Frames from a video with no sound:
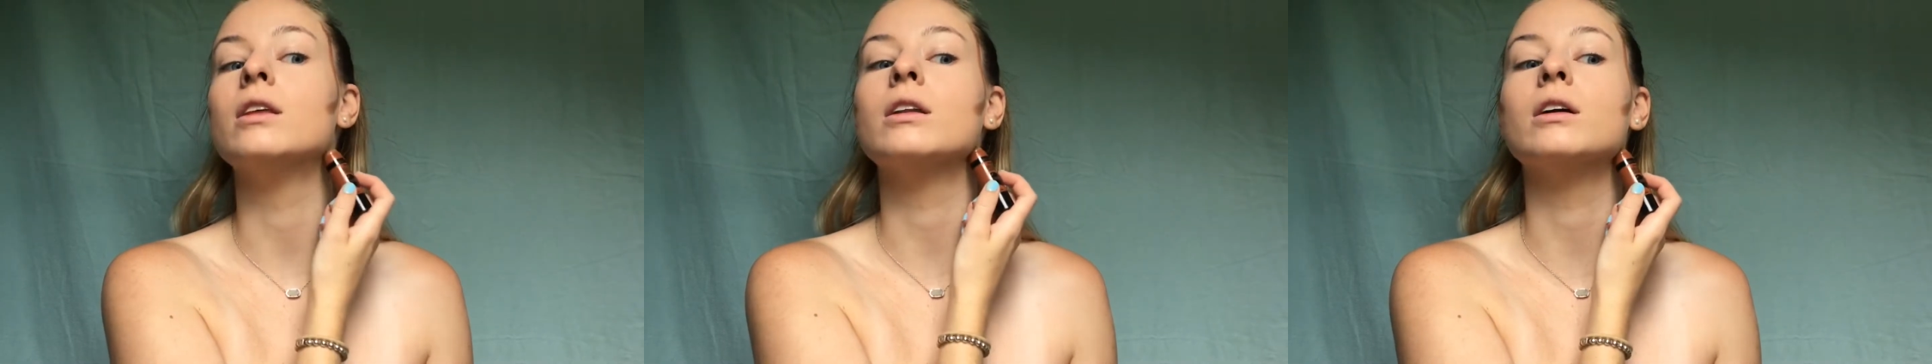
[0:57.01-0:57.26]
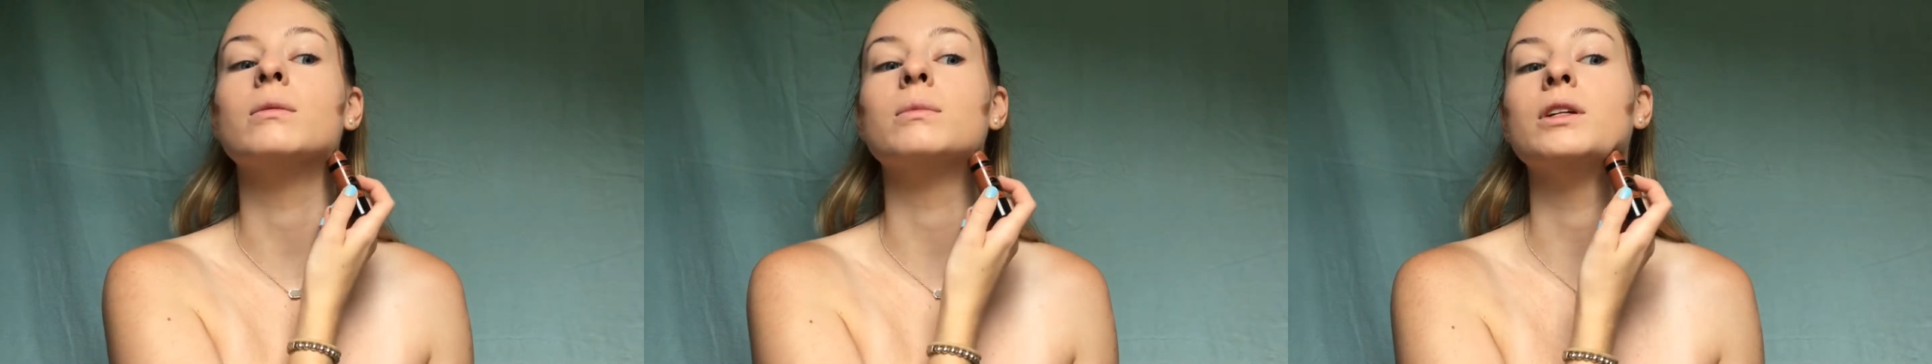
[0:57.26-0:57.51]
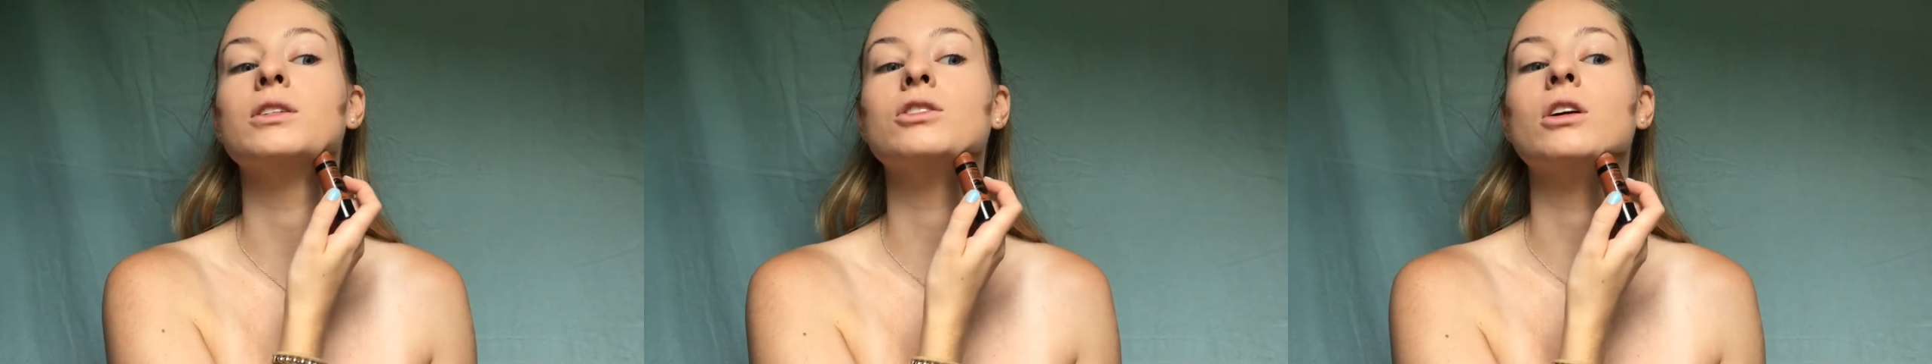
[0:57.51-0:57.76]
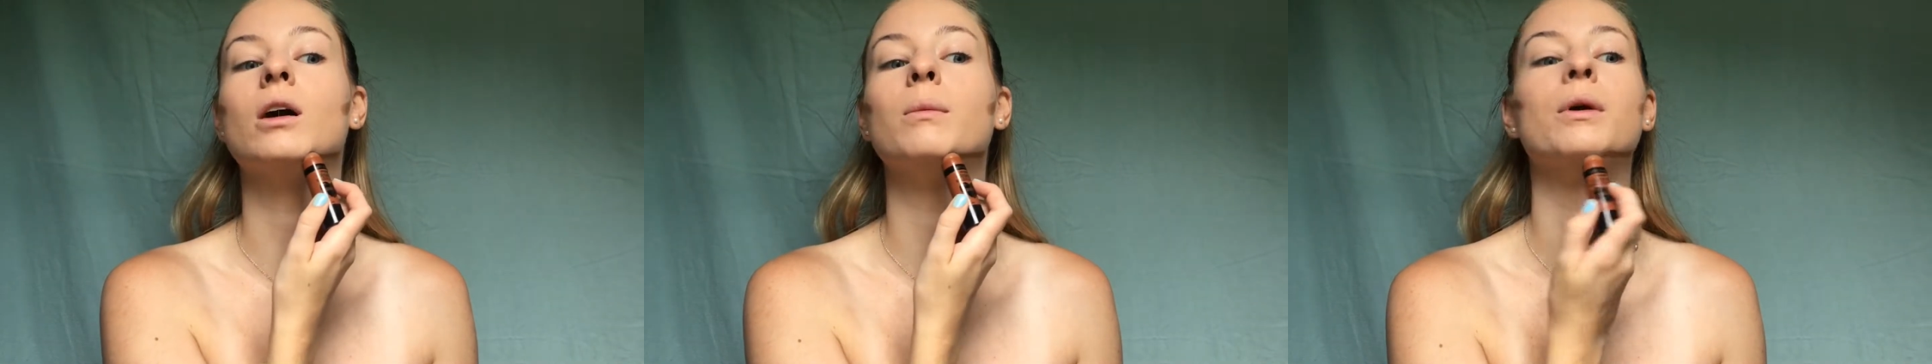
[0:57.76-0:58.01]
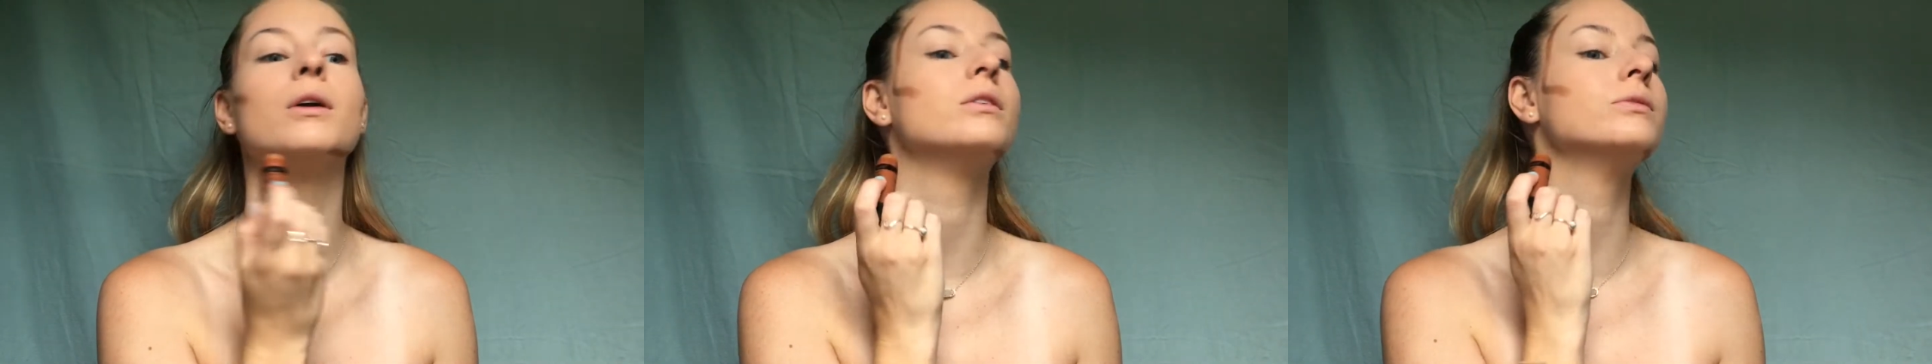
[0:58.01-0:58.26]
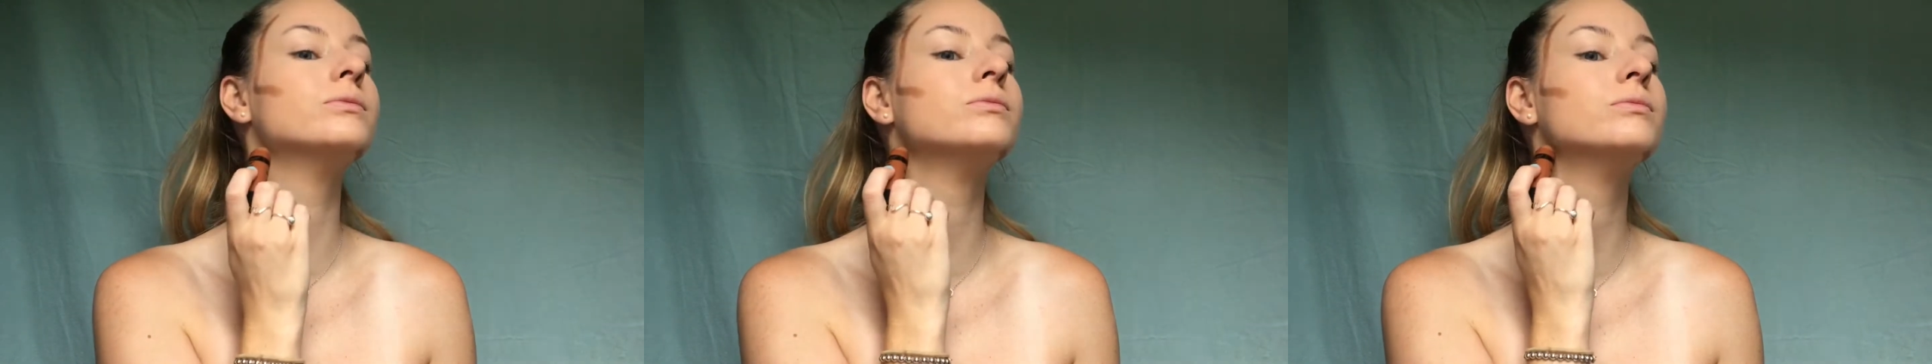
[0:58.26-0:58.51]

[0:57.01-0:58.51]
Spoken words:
then on my jawbone.